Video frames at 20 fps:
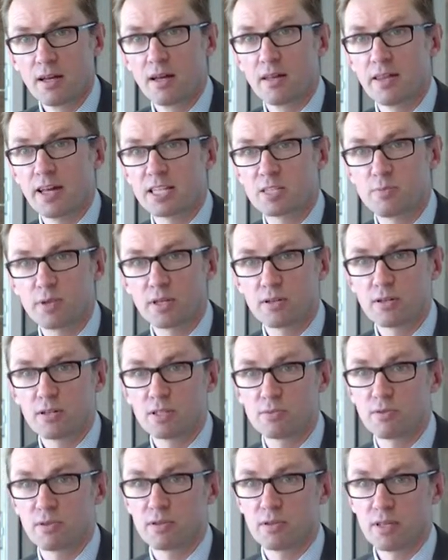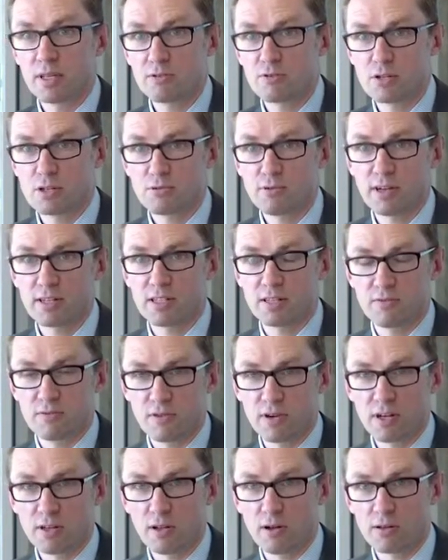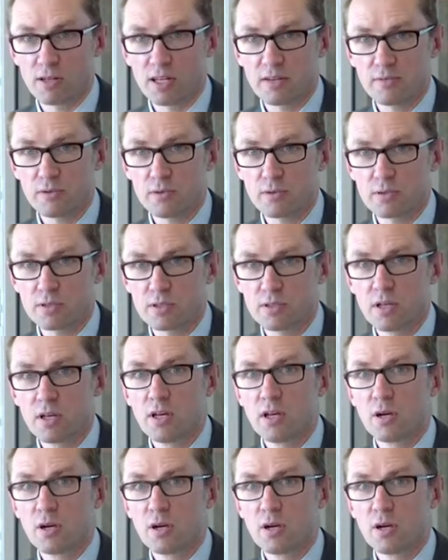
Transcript: That's because with interest rates at very low levels,